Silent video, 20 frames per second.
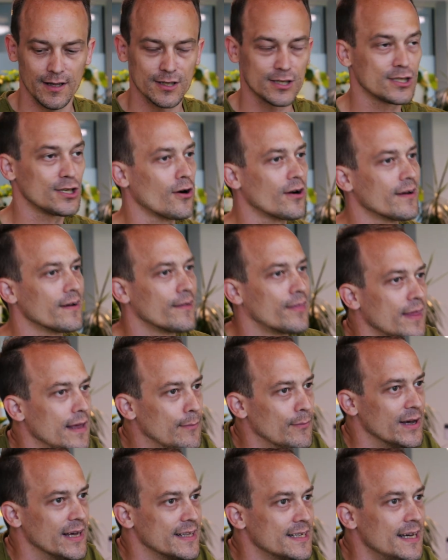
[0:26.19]
soccer
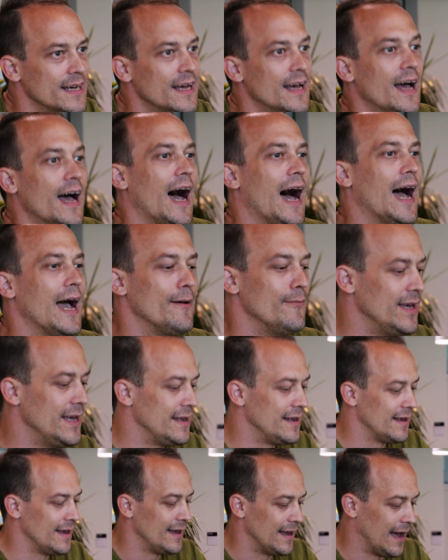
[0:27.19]
theme it? I
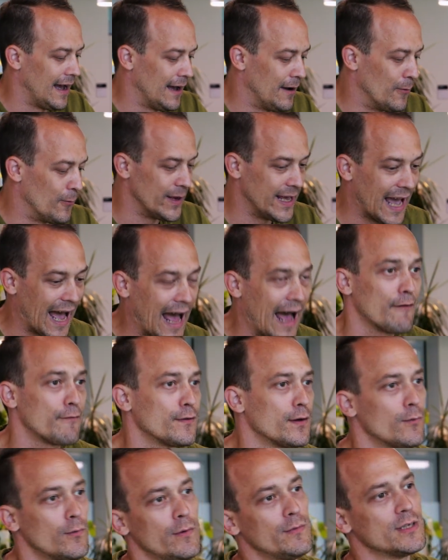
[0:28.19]
mean, we have
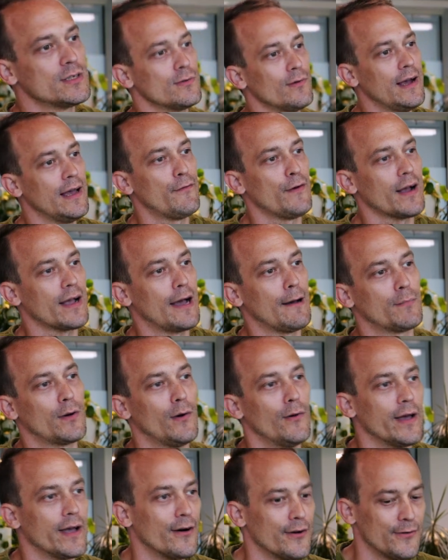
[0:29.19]
the Women's UEFA Cup
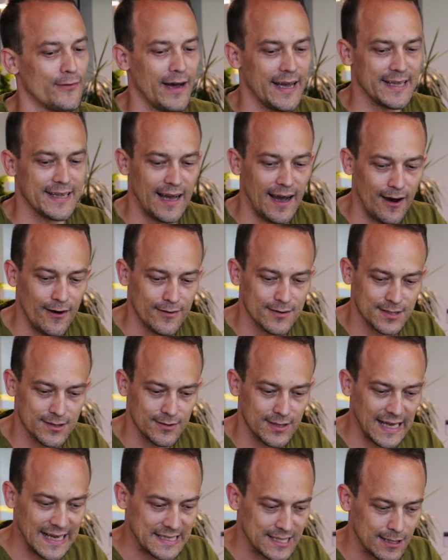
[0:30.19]
going on right now, so
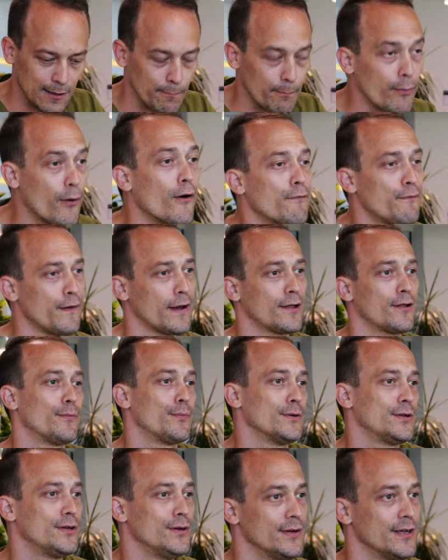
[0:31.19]
that's the perfect
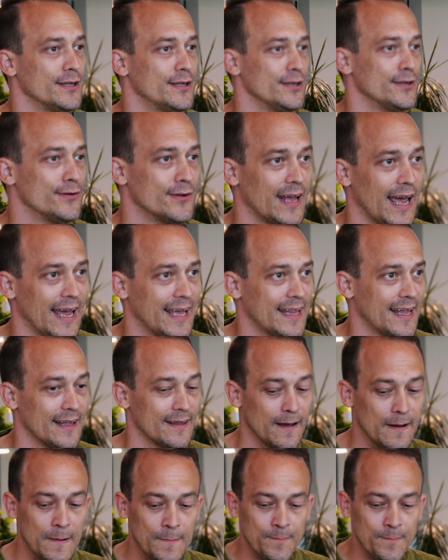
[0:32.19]
opportunity to take that.